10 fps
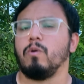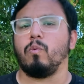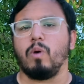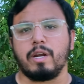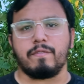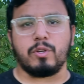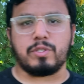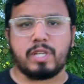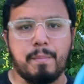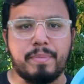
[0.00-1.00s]
one of those
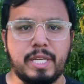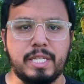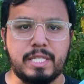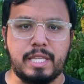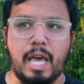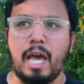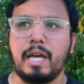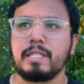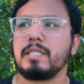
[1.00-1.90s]
companies that,